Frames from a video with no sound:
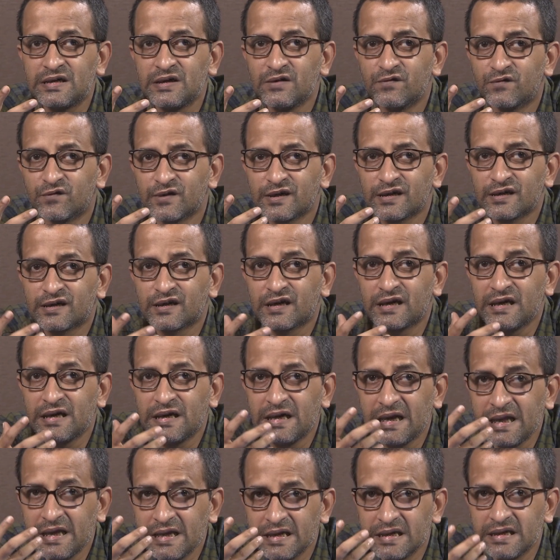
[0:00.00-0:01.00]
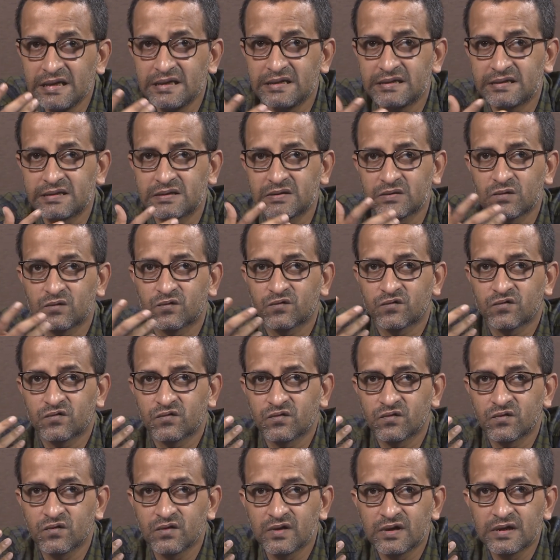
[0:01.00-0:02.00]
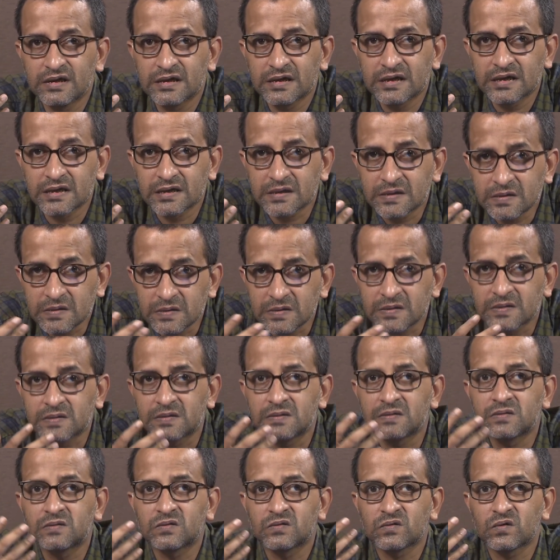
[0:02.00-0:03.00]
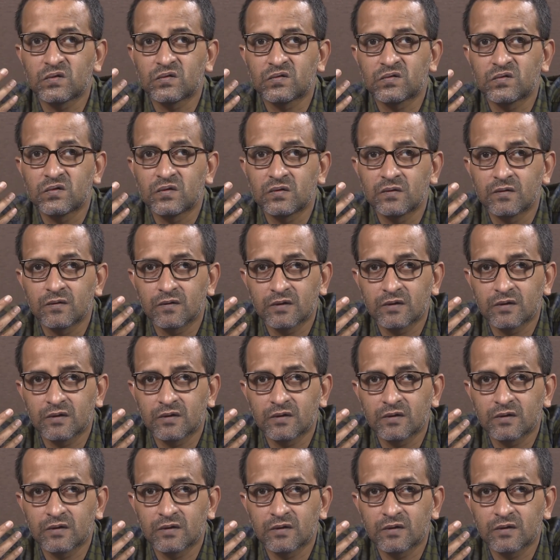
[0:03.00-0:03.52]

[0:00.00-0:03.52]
different layers of constructions of